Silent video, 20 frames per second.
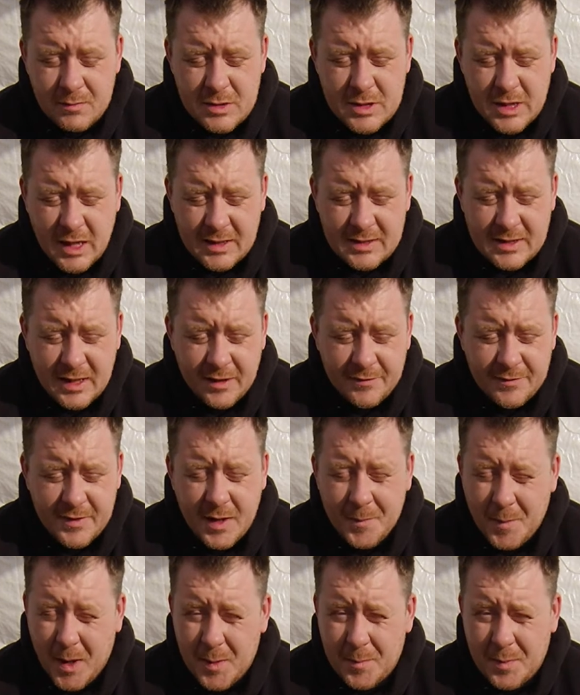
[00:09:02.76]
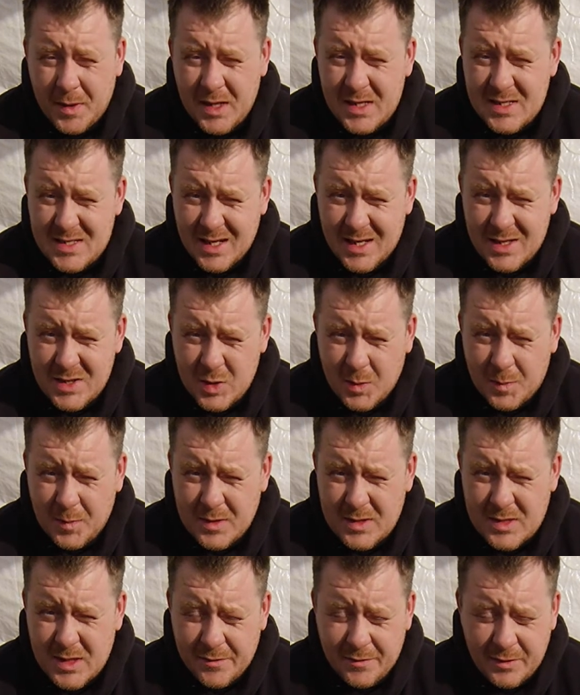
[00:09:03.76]
Saturday, if the MIP turns up, I'll
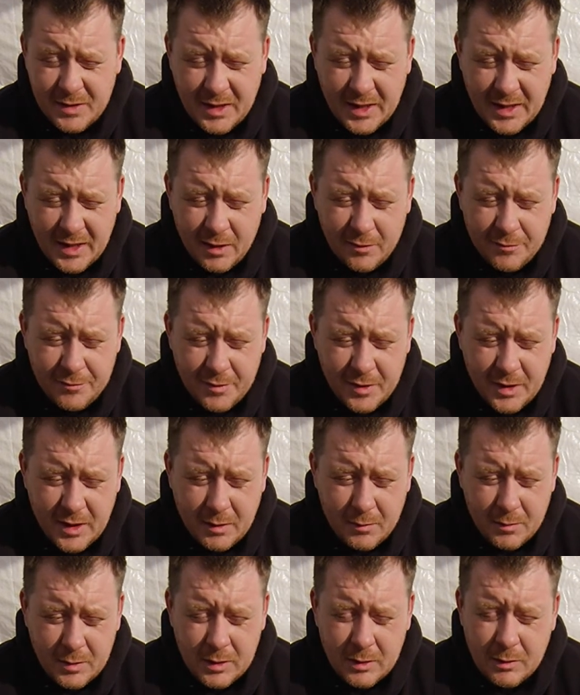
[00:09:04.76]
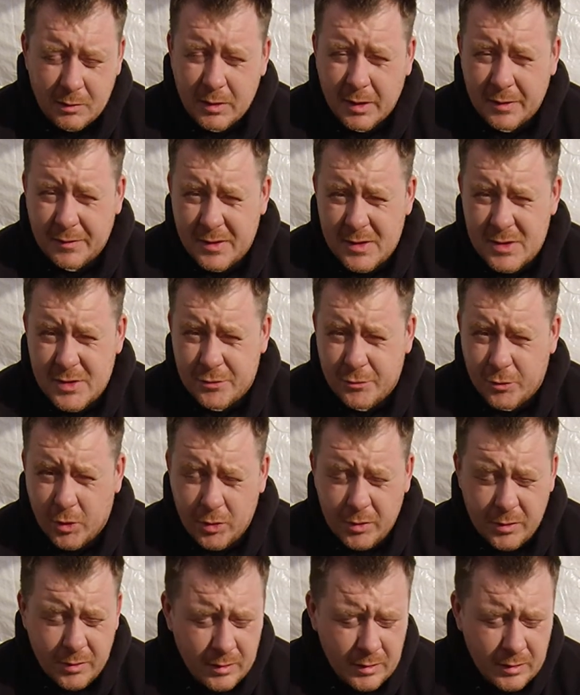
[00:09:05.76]
see if we can get out for an hour and go and give this a run.